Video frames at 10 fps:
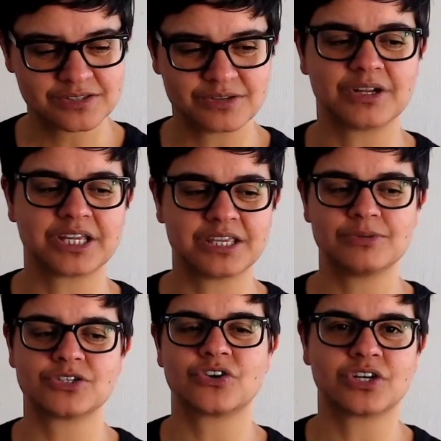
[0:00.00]
So, like, he
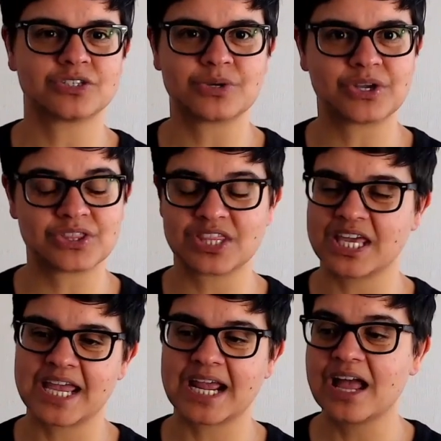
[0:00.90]
was trying to do a good
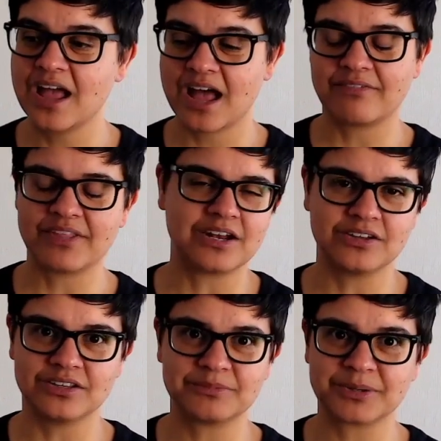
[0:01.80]
thing, and then,
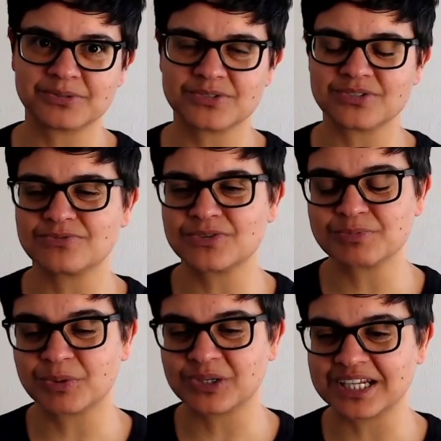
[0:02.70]
look, the Belters have
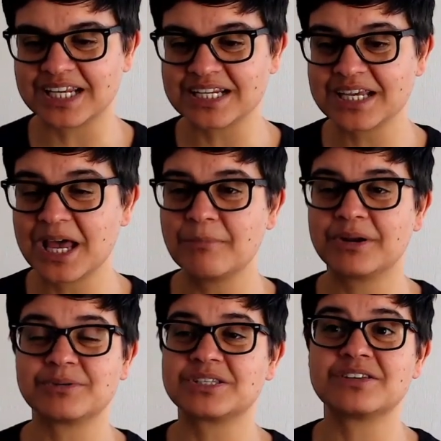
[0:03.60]
responded.
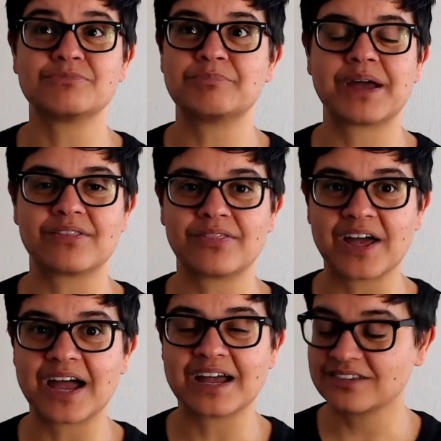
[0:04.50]
But it was even better than
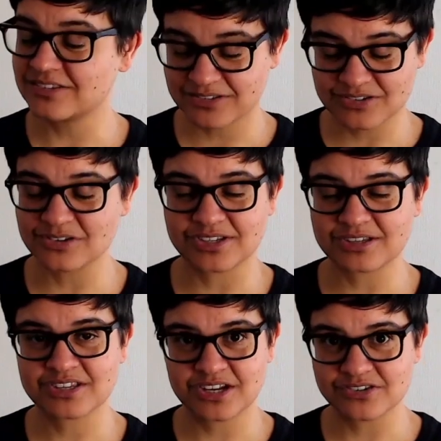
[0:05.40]
that, because it turns
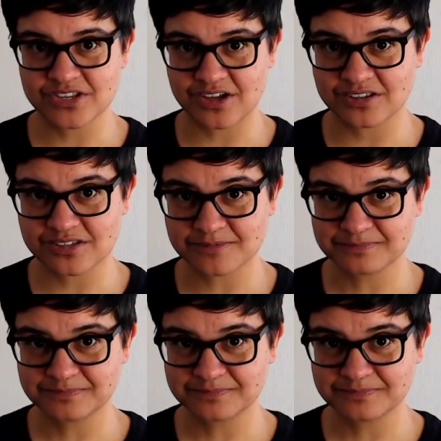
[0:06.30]
out it's killer slugs.